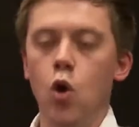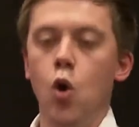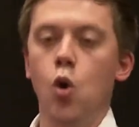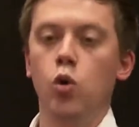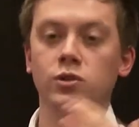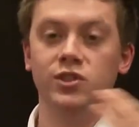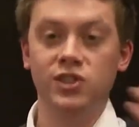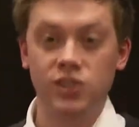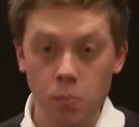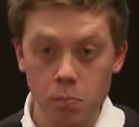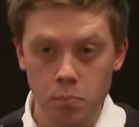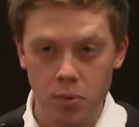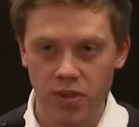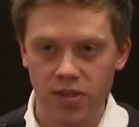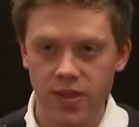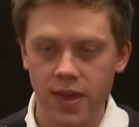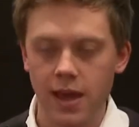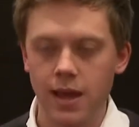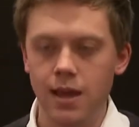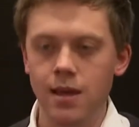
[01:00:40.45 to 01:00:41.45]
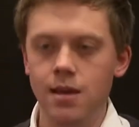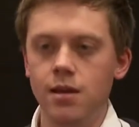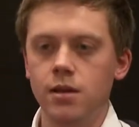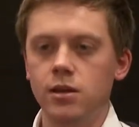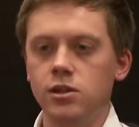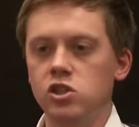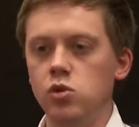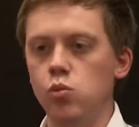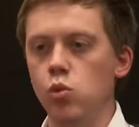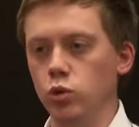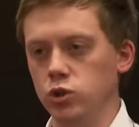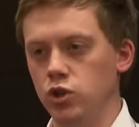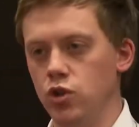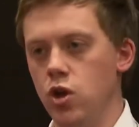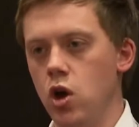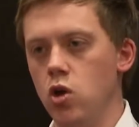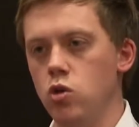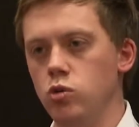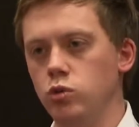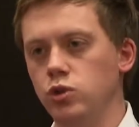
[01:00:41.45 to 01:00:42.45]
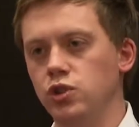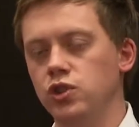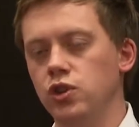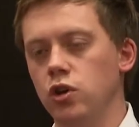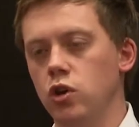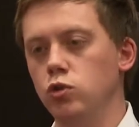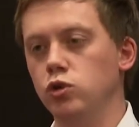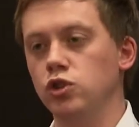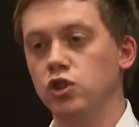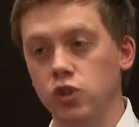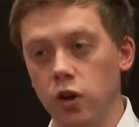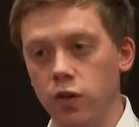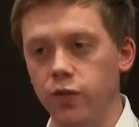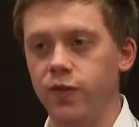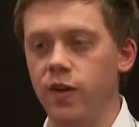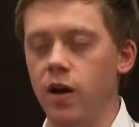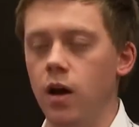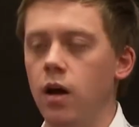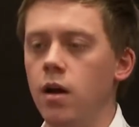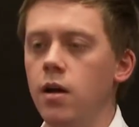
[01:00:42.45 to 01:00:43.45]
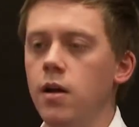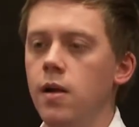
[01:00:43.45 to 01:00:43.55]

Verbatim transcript: or sympathy towards those who suffer